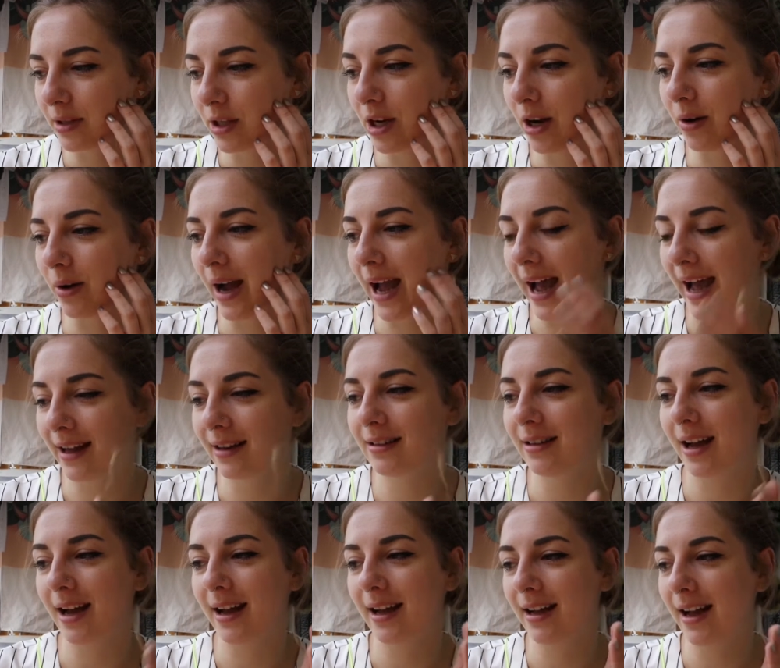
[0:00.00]
you know, I had
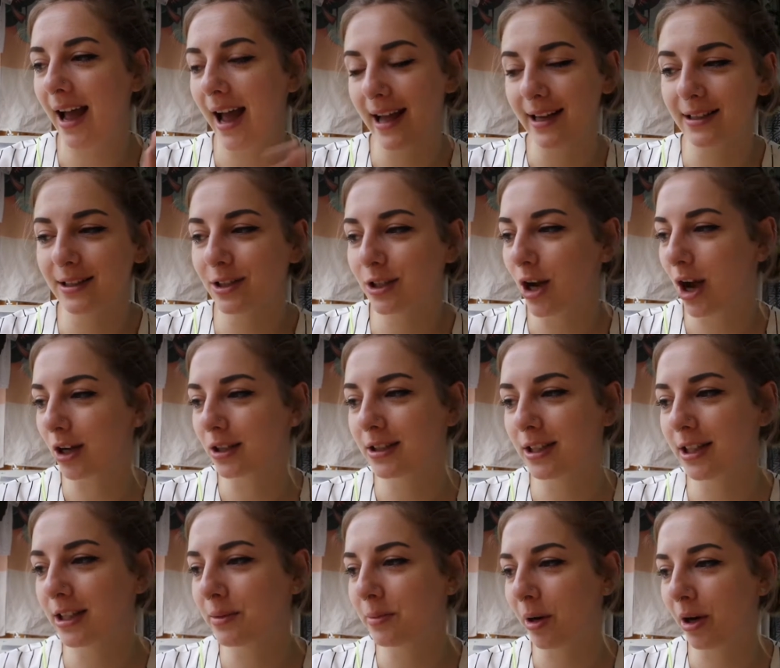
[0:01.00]
hadn't talked
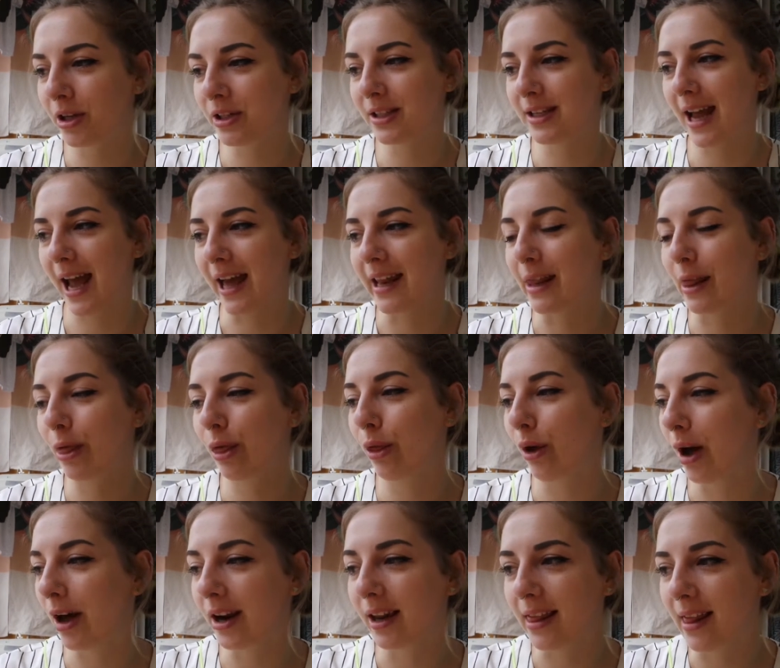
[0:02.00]
to this person, hadn't
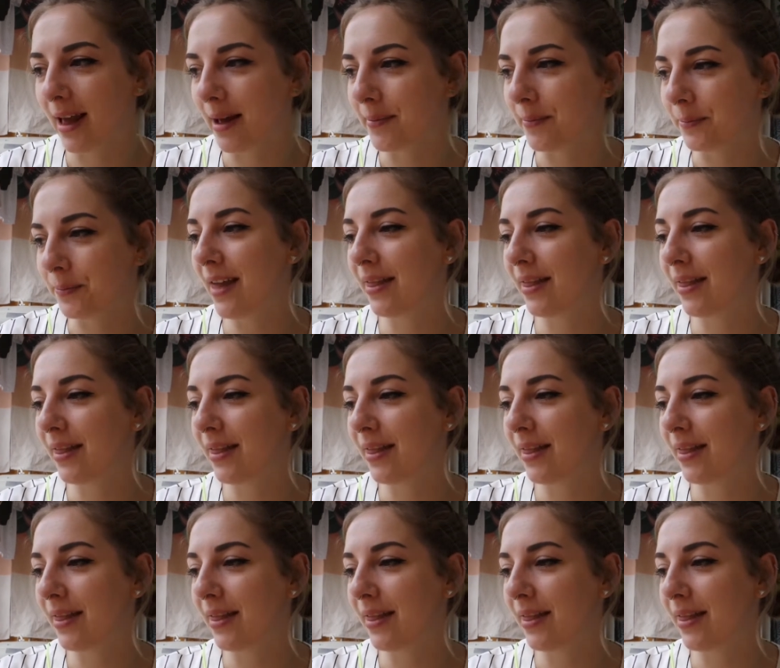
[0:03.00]
thought of them,